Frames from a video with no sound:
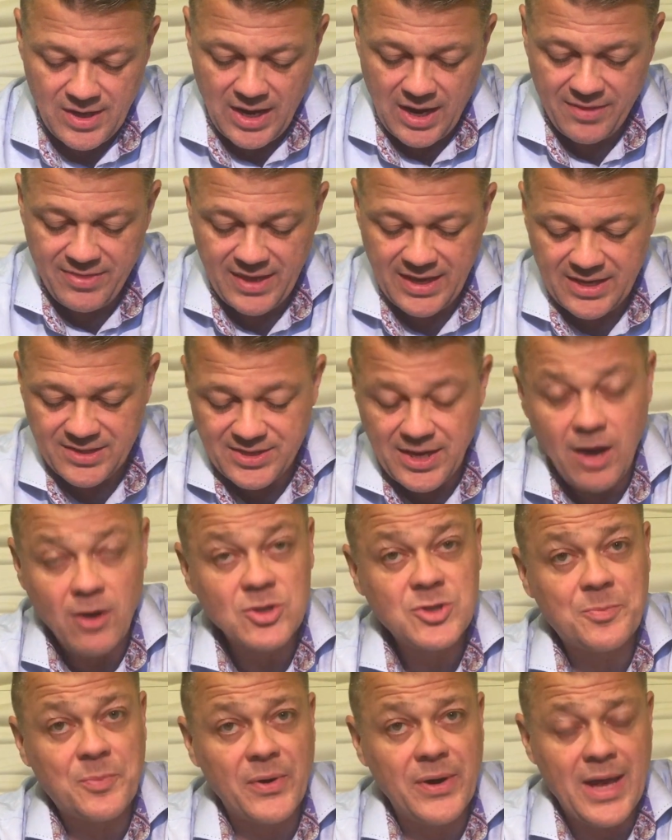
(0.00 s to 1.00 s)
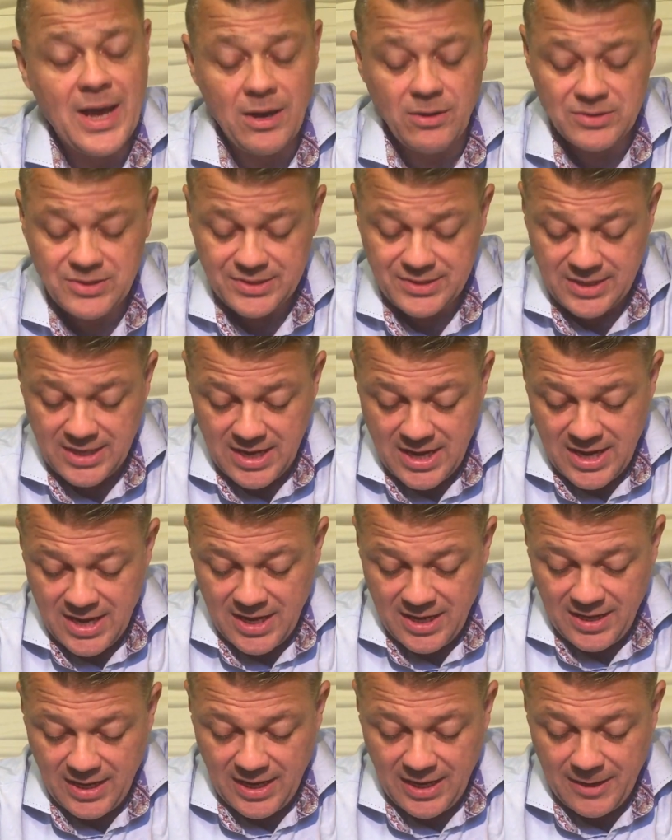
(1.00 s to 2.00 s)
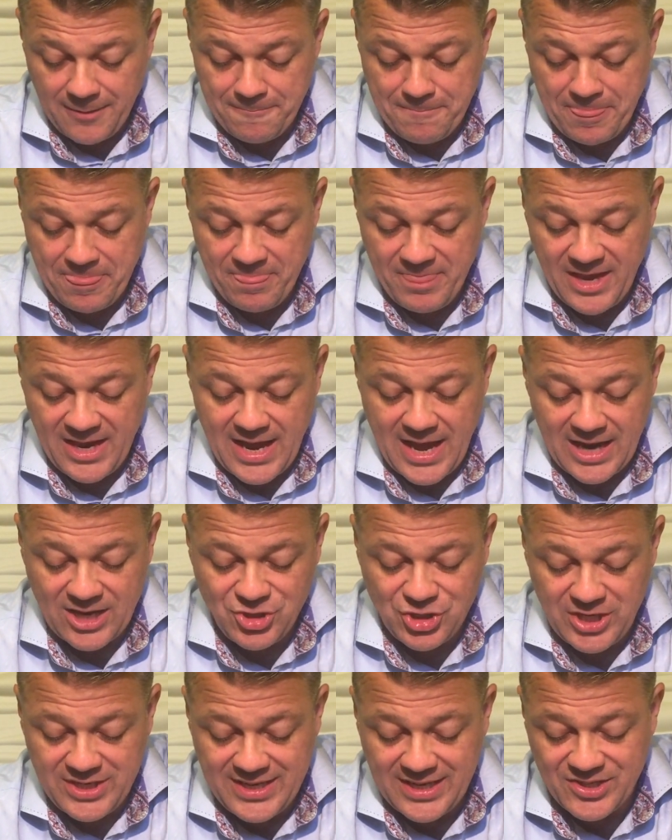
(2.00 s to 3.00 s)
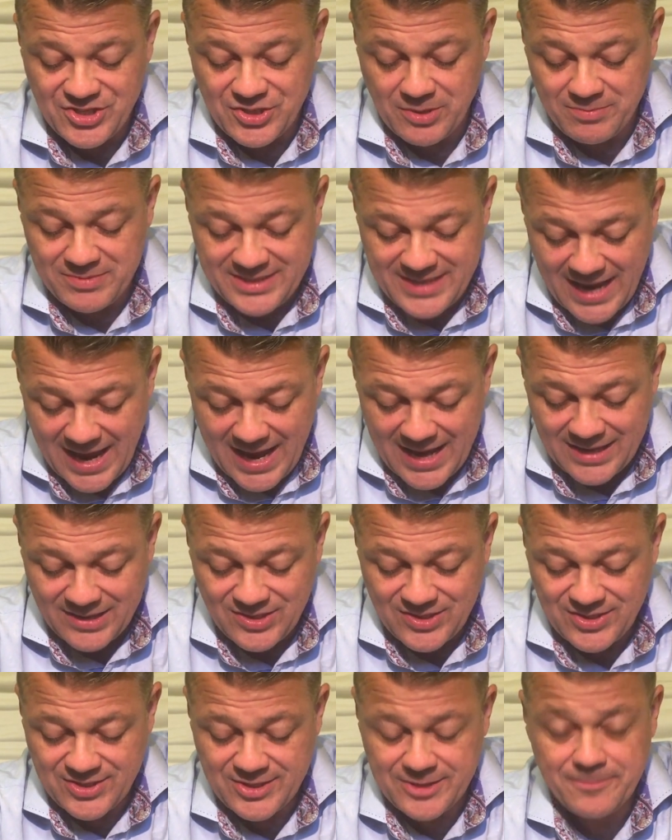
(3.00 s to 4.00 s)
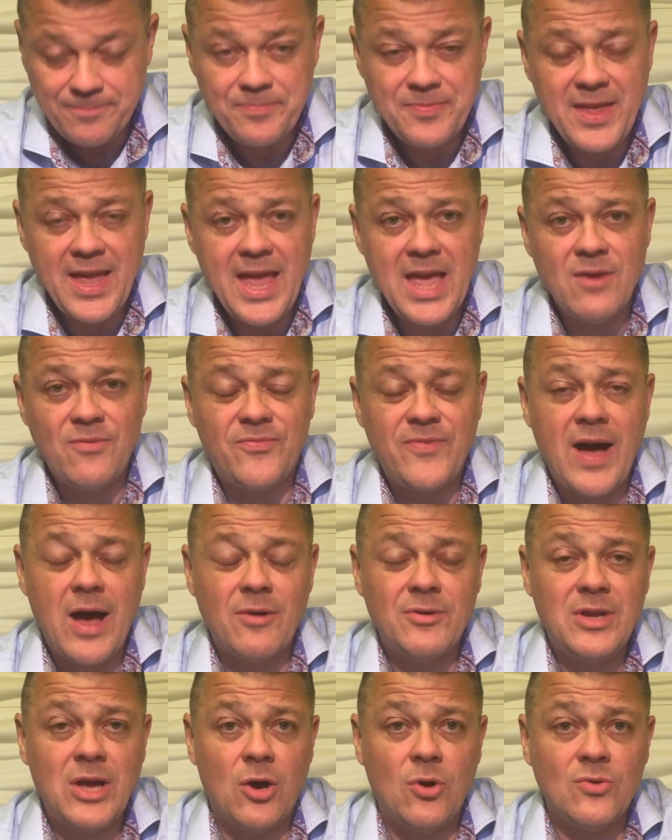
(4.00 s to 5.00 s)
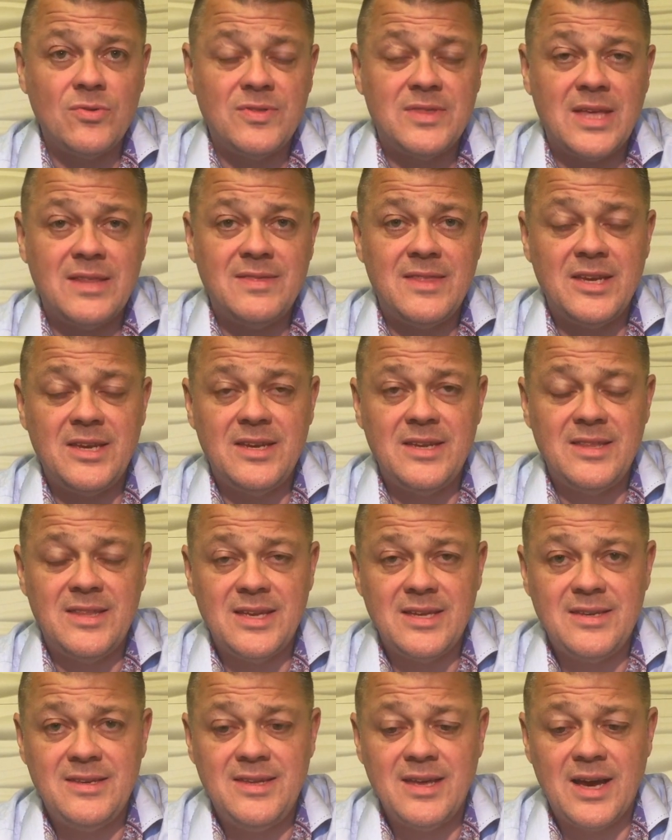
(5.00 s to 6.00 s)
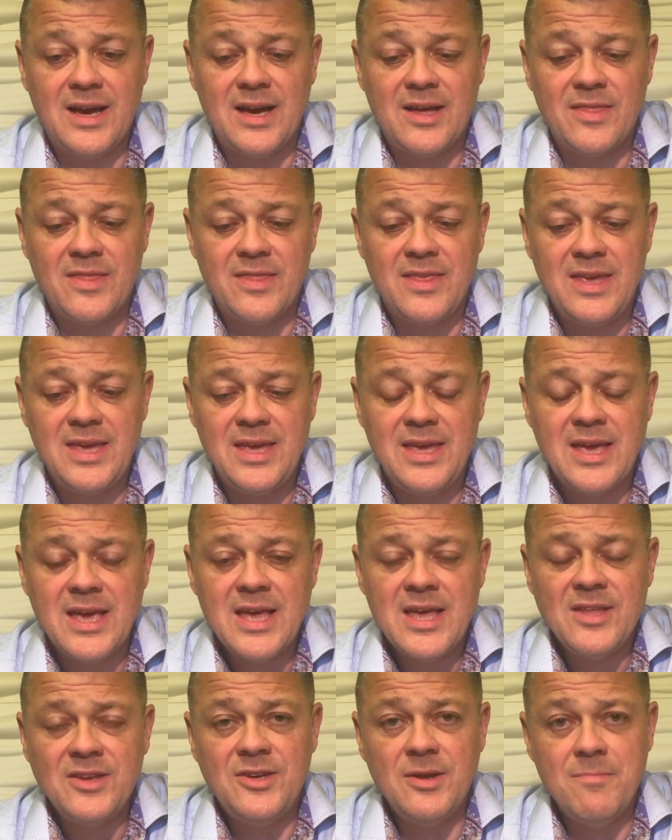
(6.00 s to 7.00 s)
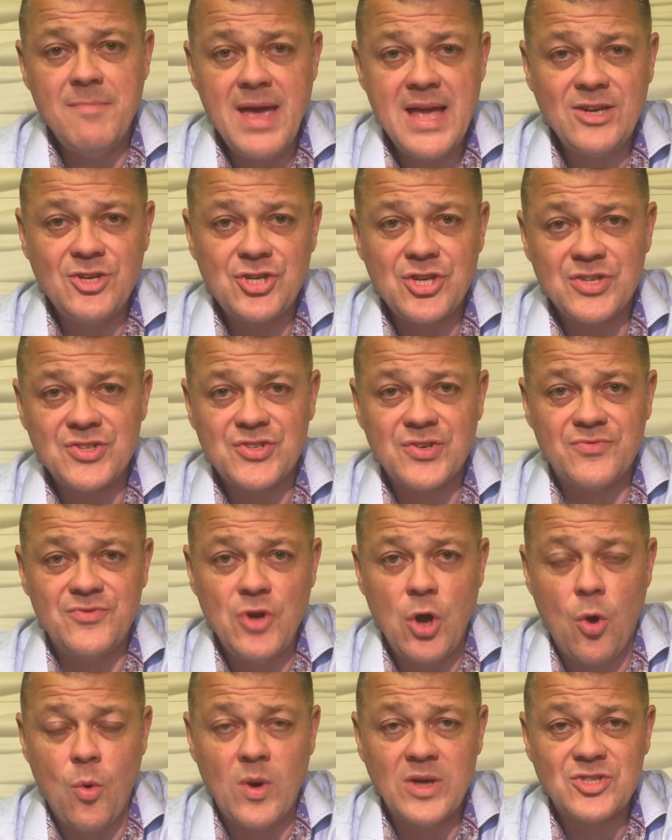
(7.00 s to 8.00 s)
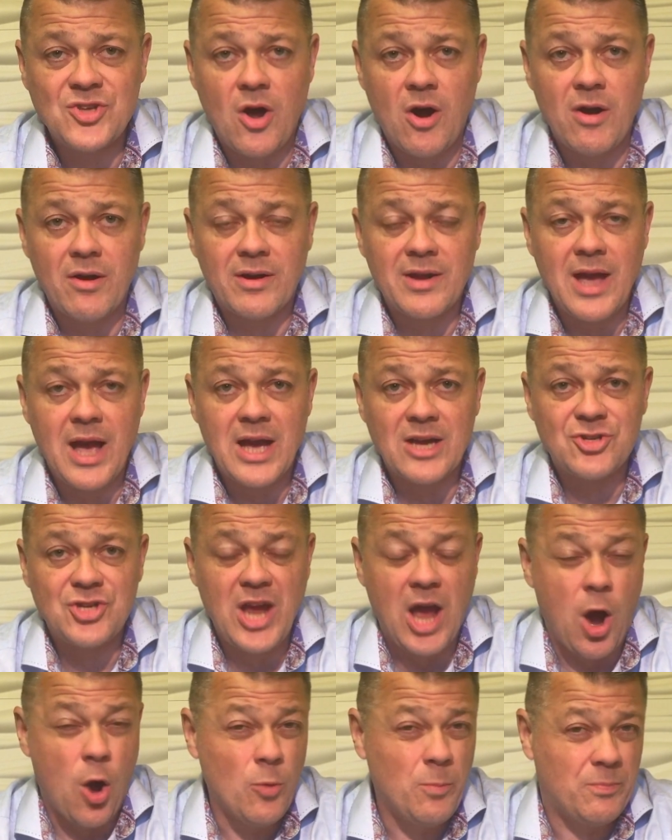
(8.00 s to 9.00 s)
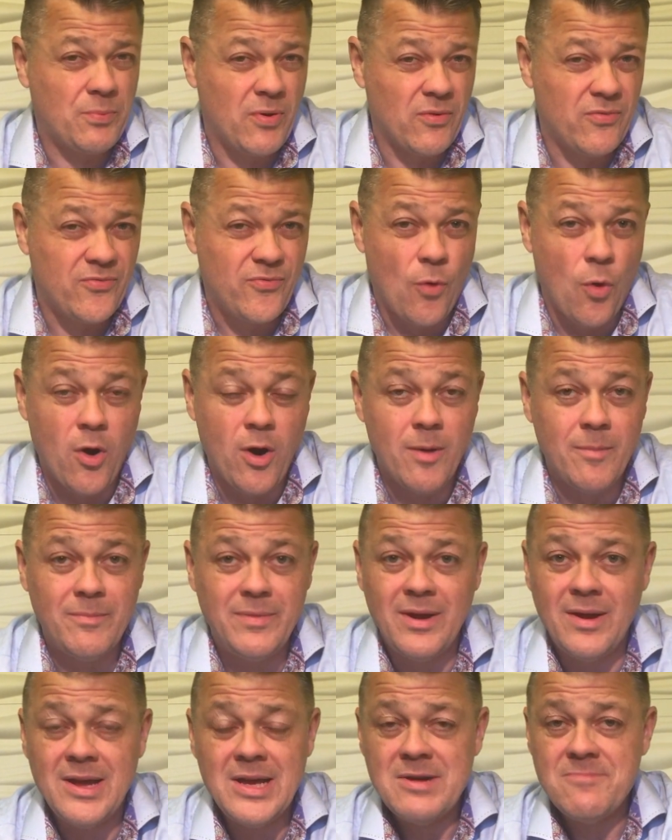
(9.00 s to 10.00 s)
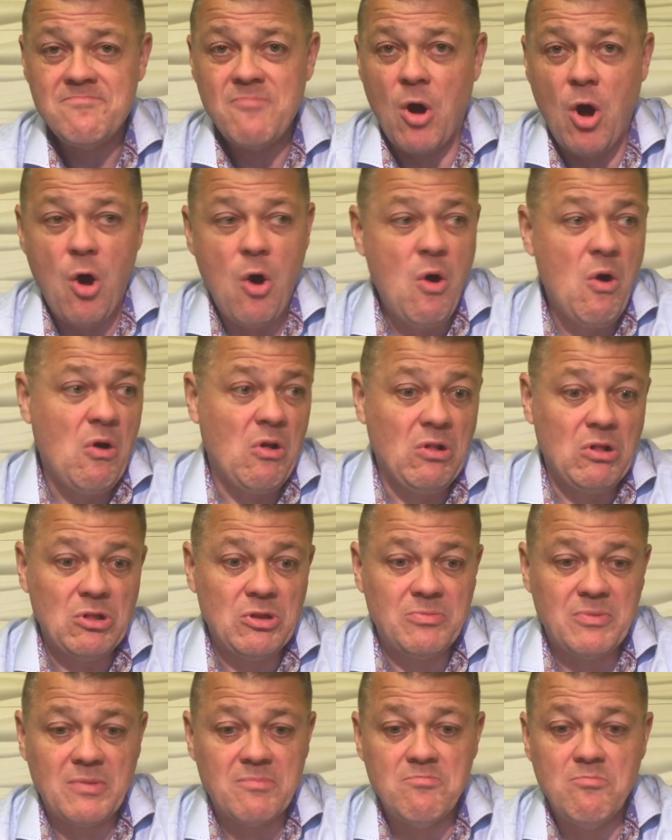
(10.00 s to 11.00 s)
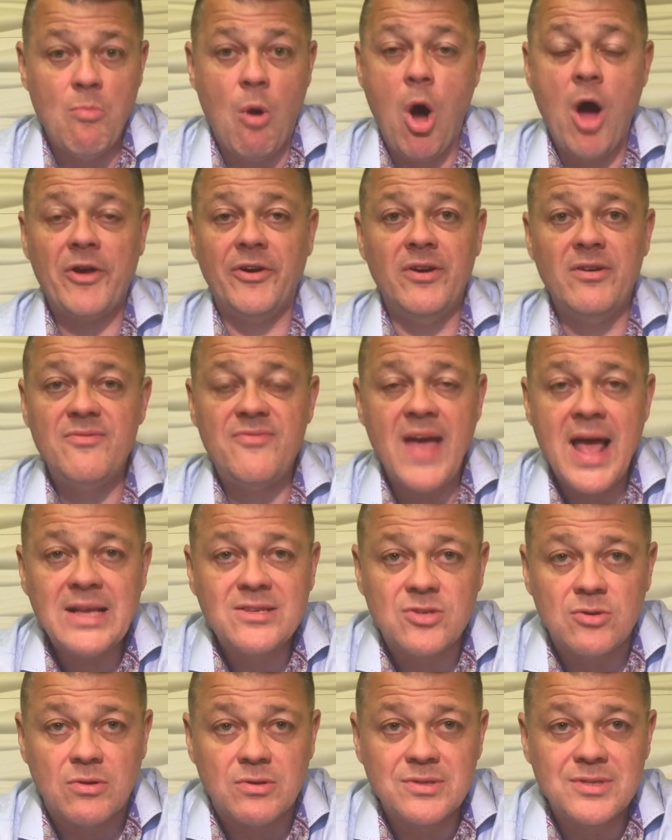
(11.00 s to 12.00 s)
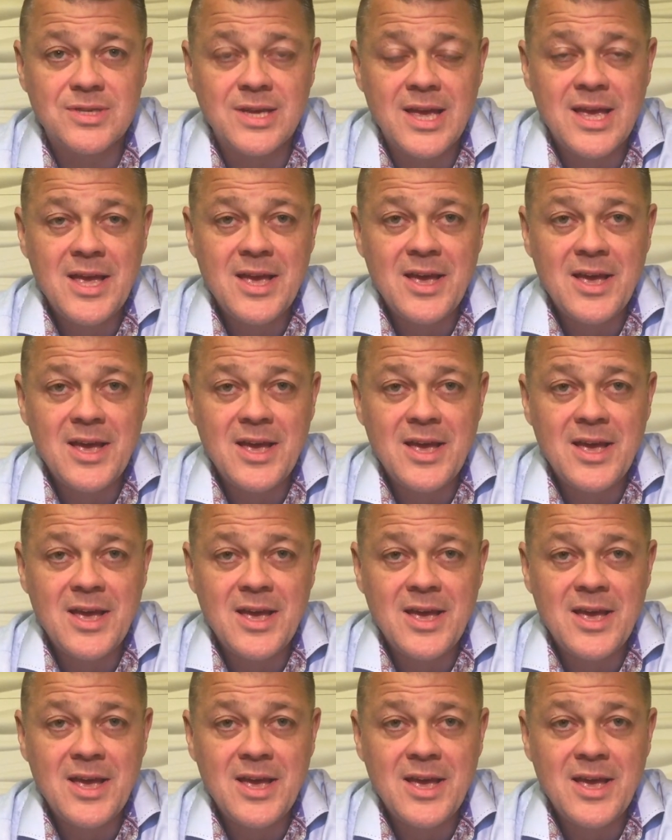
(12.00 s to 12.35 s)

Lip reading: I think is how it's pronounced, they actually did some tests and found out that the dimensions of Noah's Ark actually outperformed all modern vessels.